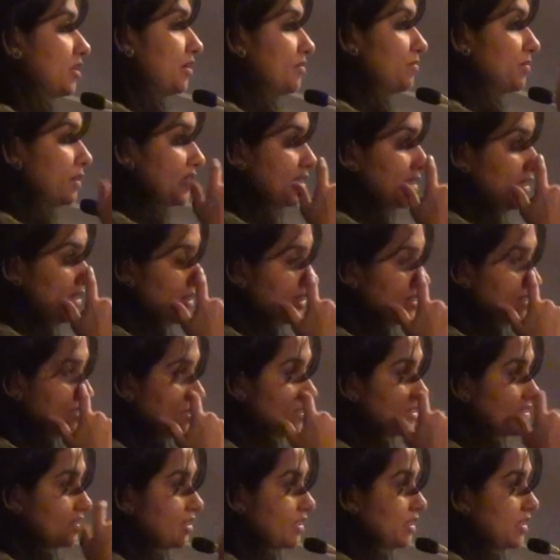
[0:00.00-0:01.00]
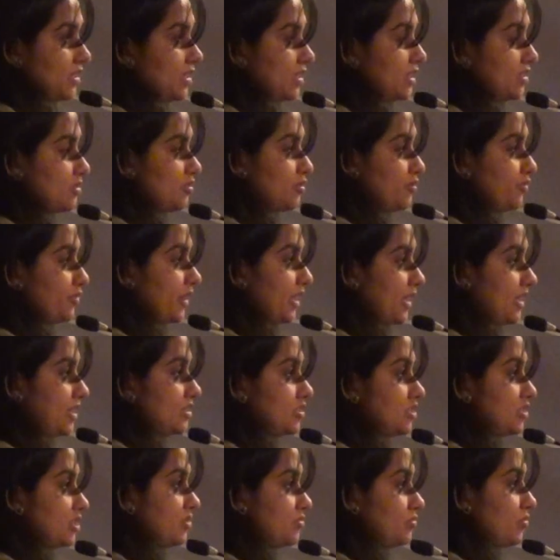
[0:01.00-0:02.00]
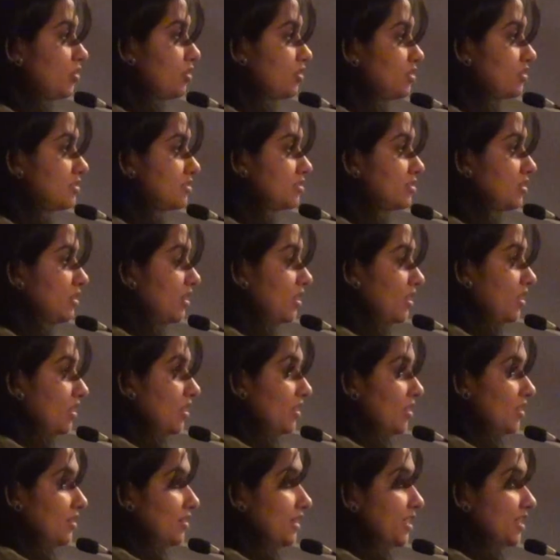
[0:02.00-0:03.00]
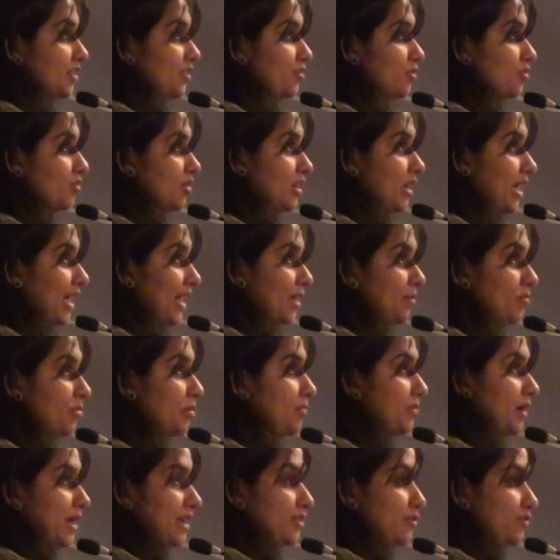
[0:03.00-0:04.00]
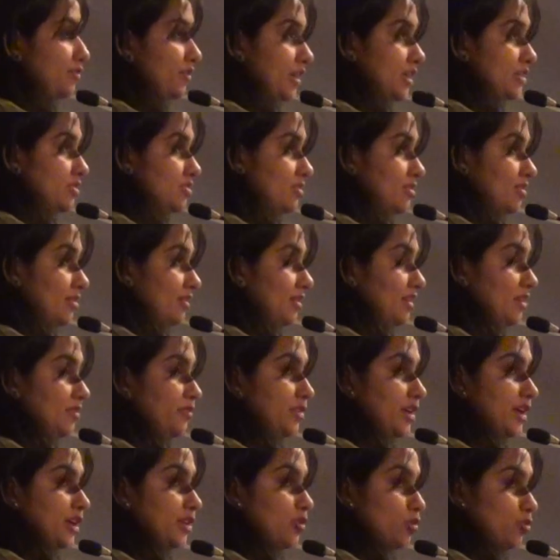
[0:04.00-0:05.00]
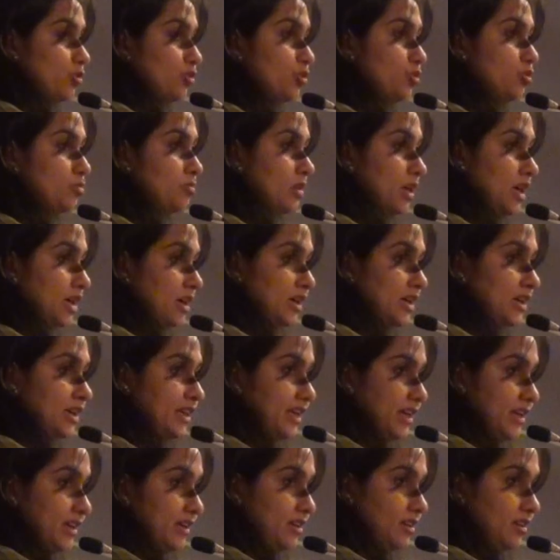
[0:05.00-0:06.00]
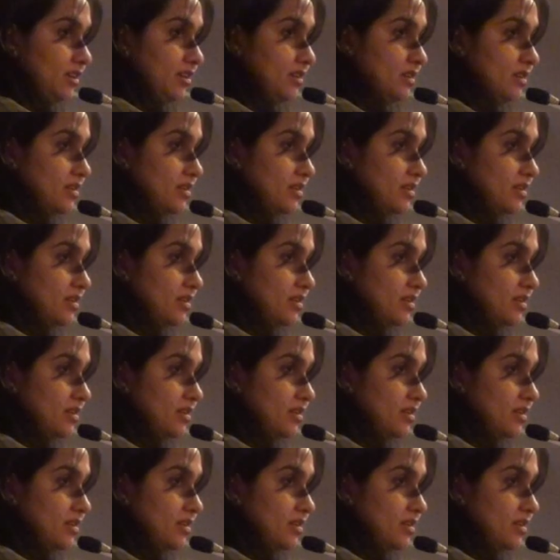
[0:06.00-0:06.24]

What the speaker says: up by the assessee in case of LG was that, I'm a manufacturer and if I don't do marketing,